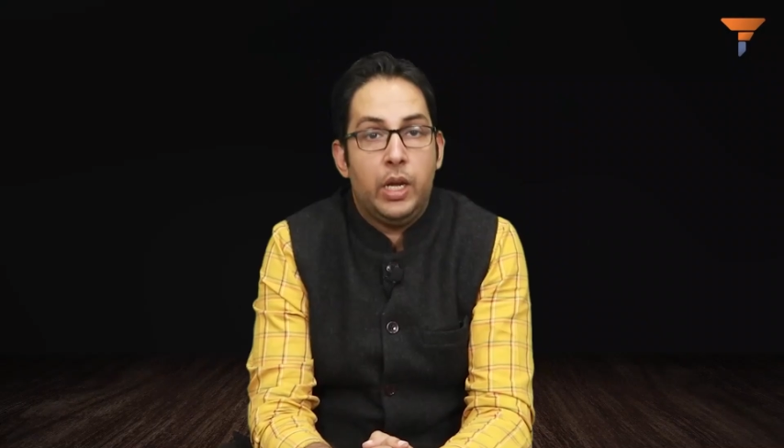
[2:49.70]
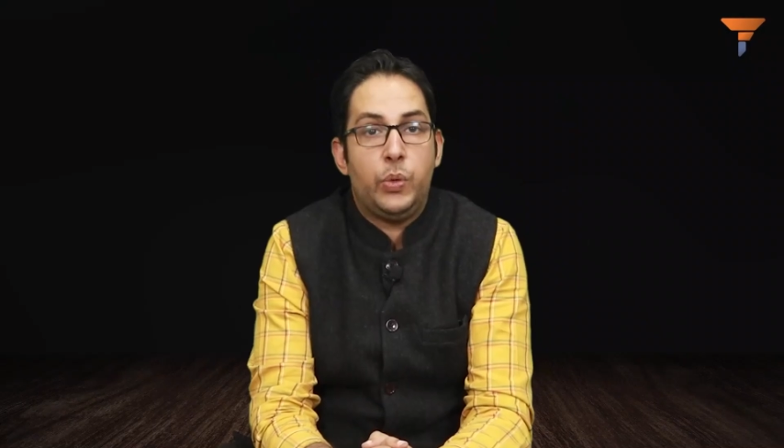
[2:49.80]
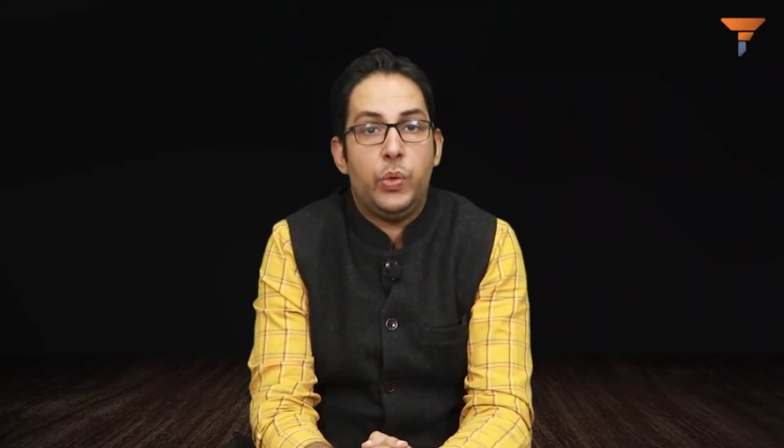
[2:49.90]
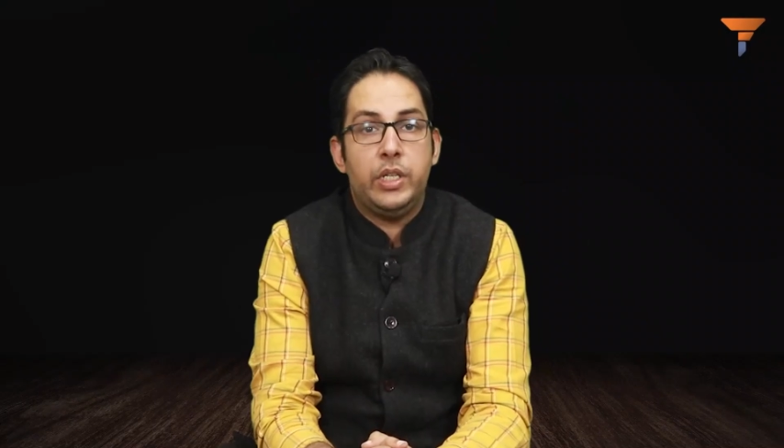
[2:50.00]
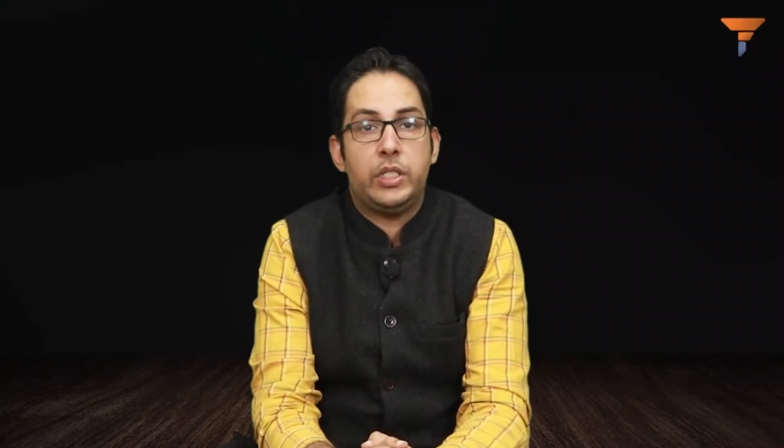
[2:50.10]

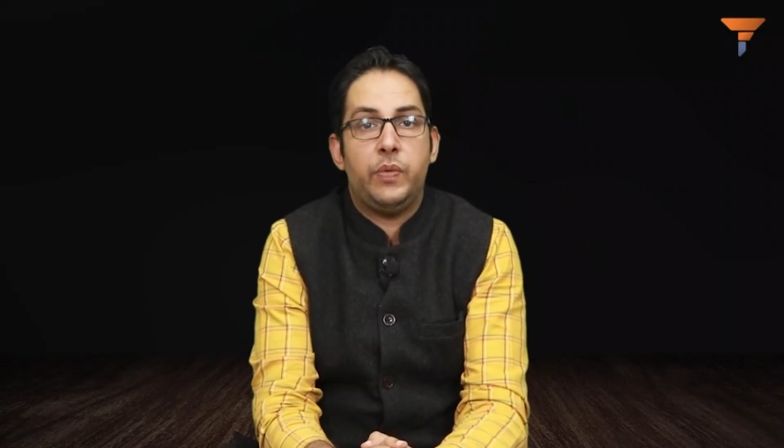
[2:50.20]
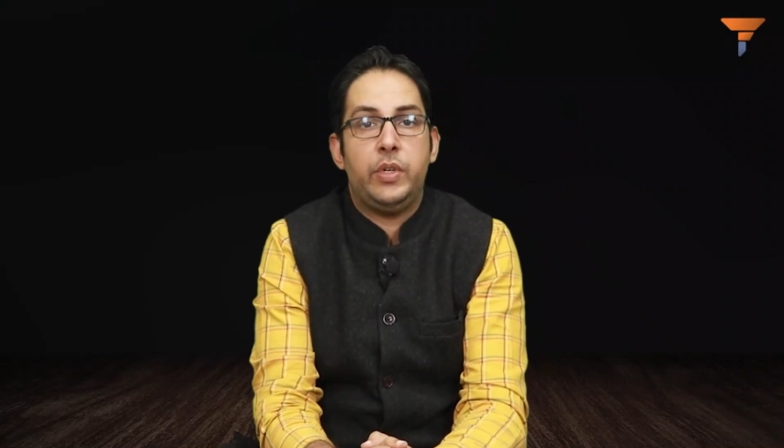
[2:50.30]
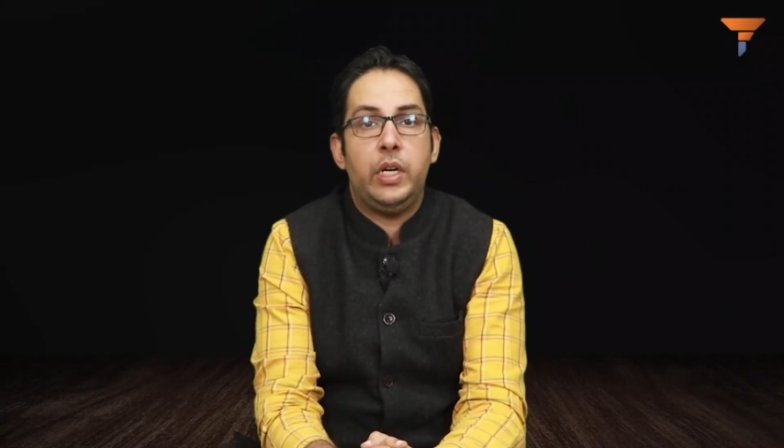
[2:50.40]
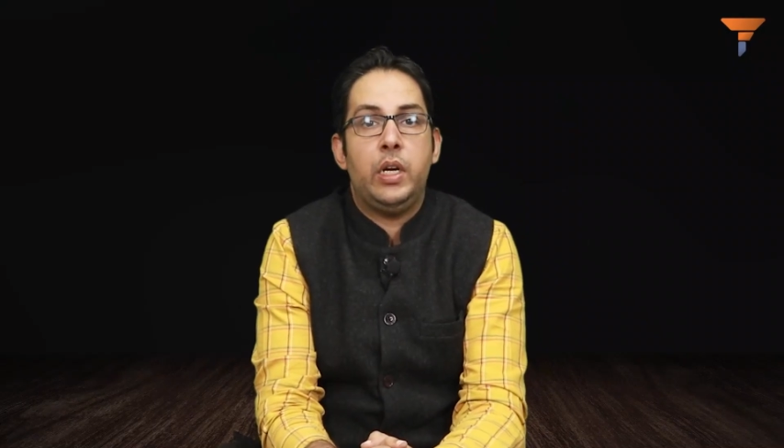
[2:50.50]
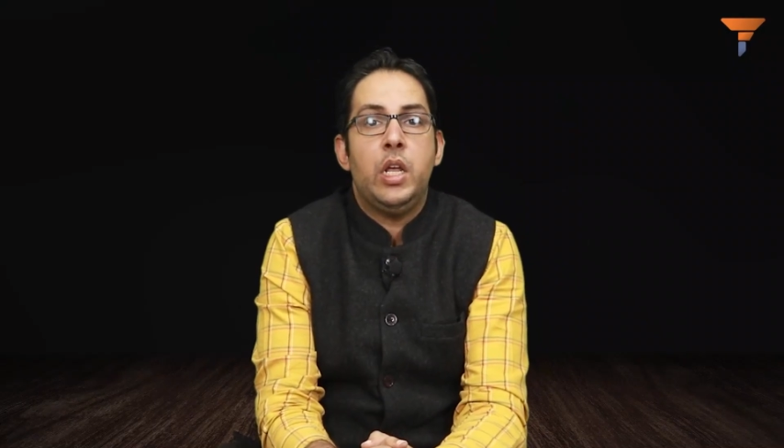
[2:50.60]
In
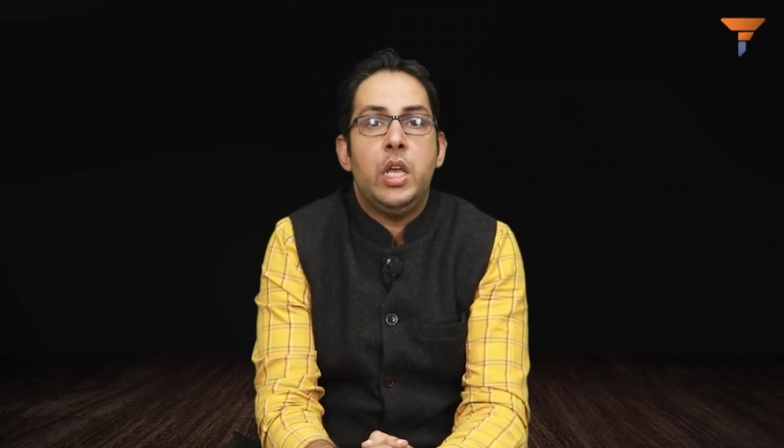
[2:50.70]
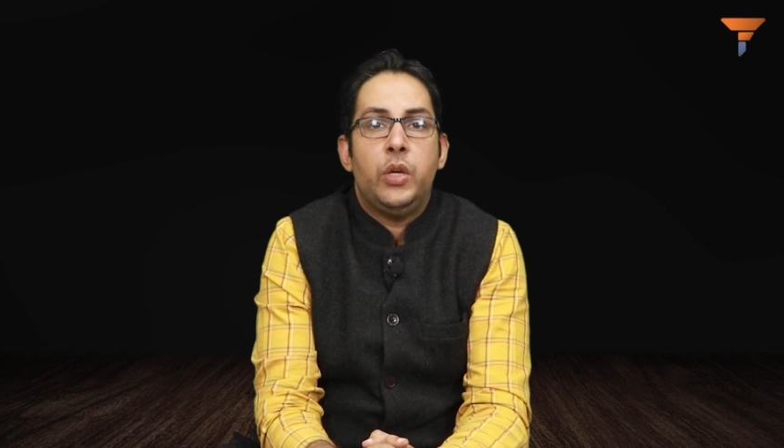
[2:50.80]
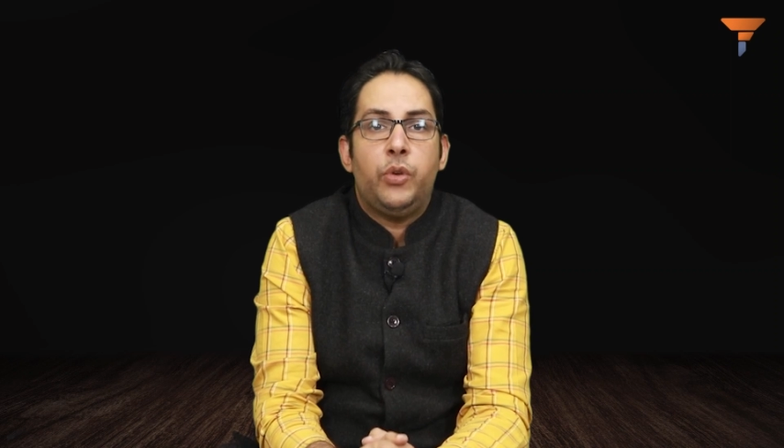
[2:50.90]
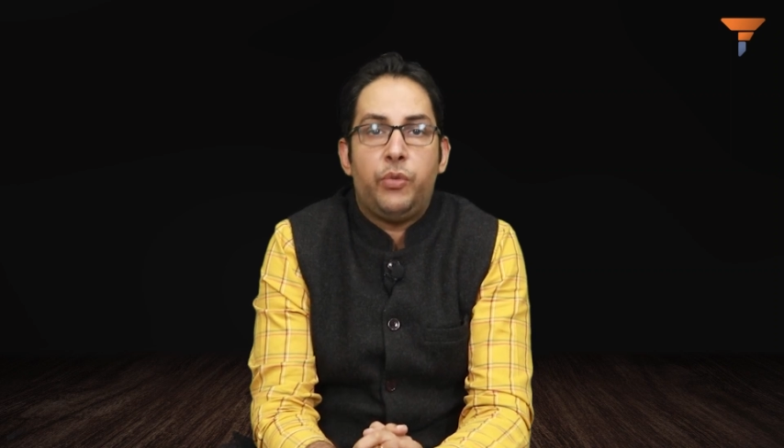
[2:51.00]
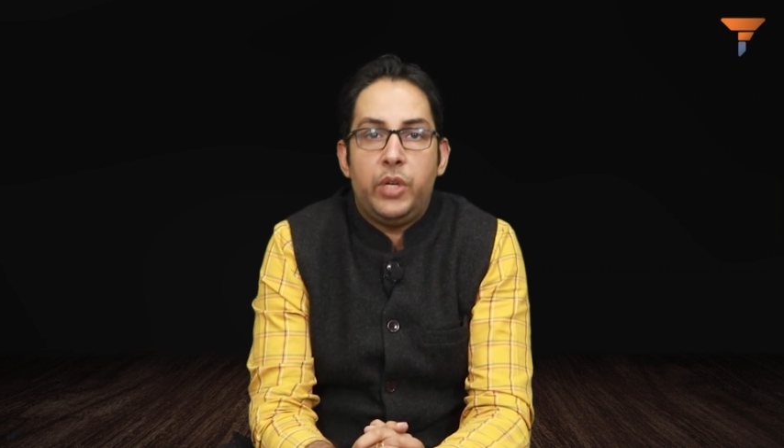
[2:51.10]
2017,
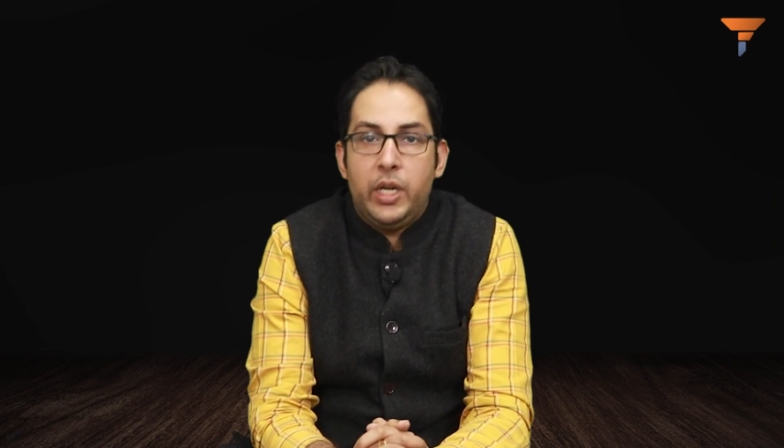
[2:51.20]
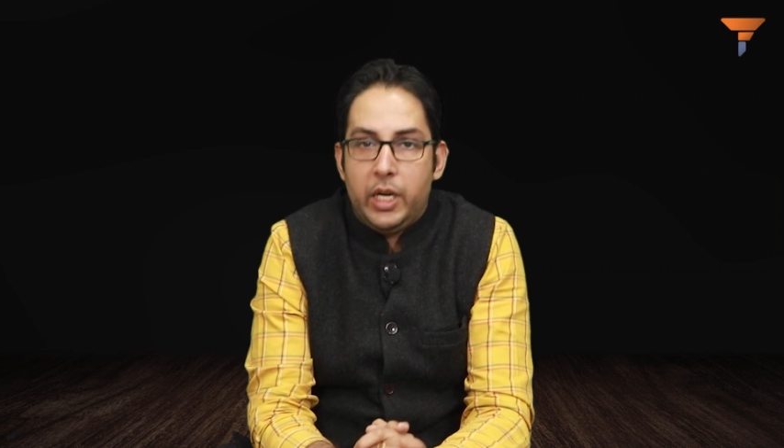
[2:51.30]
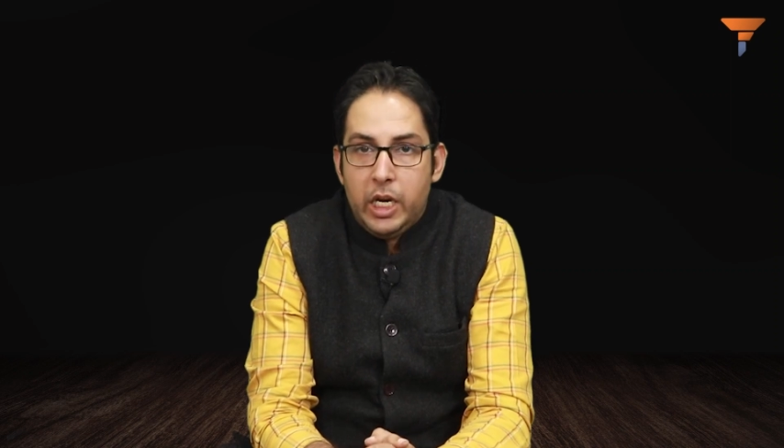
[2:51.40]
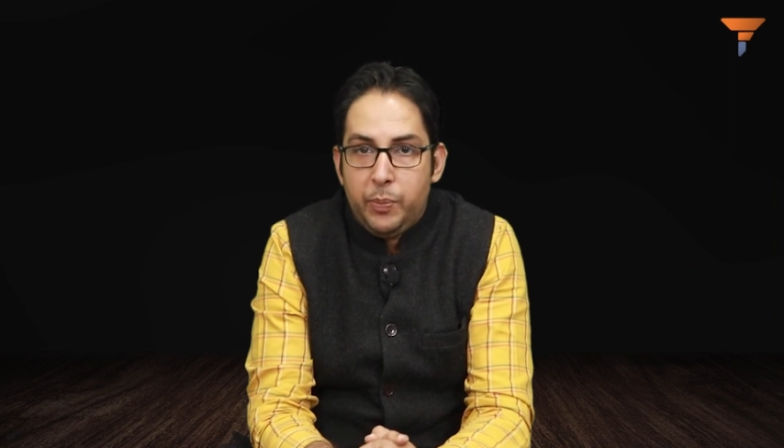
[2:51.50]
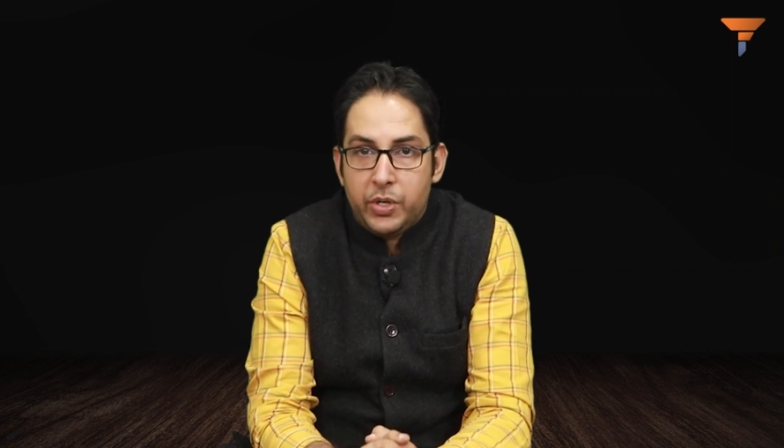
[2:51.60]

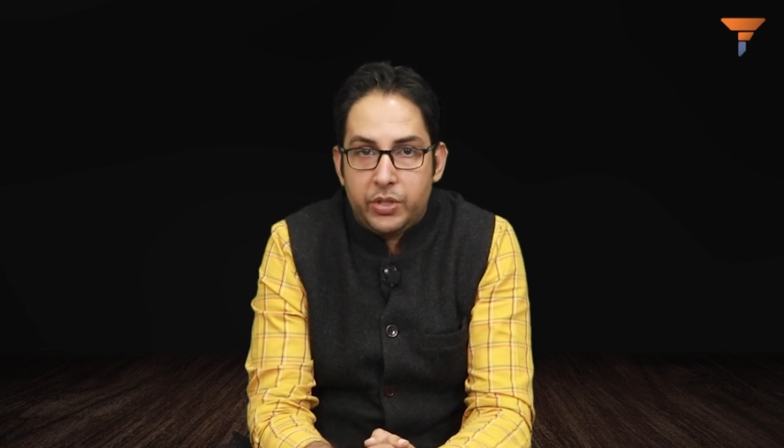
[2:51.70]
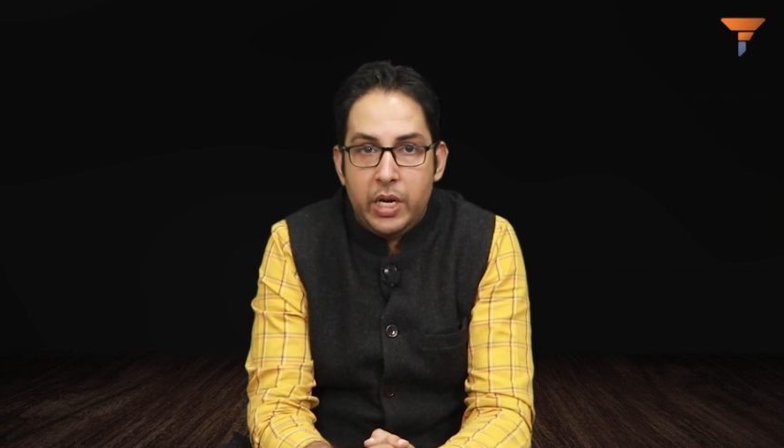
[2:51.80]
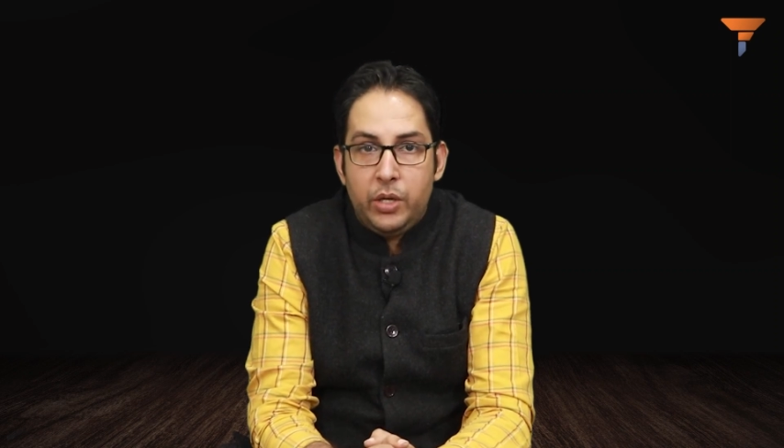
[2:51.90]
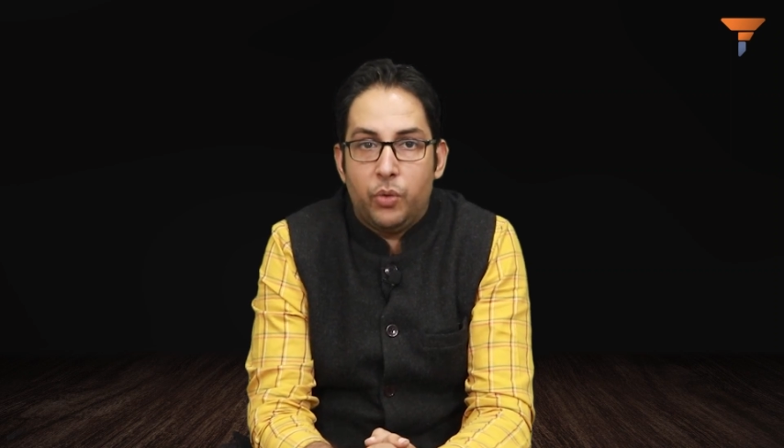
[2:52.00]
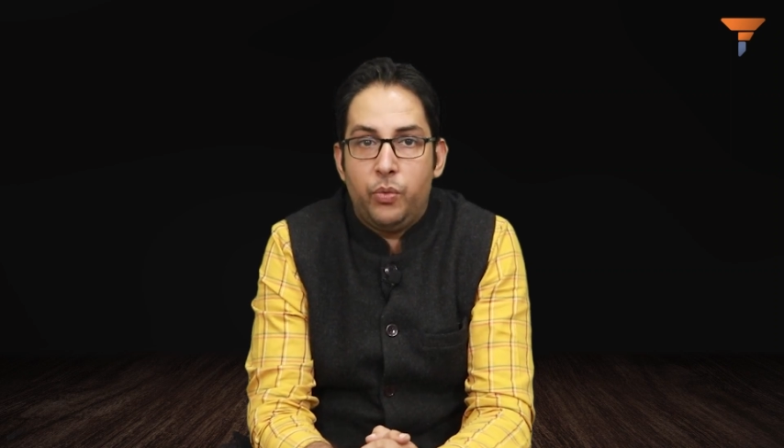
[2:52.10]
58%